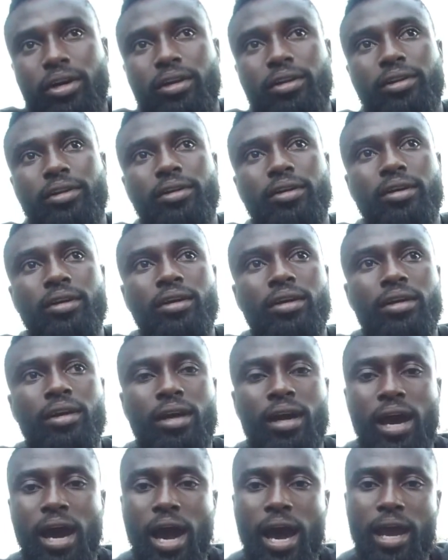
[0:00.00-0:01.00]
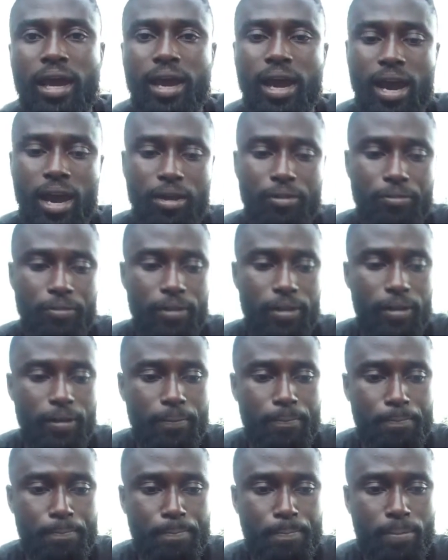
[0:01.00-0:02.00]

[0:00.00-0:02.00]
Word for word: And I have um,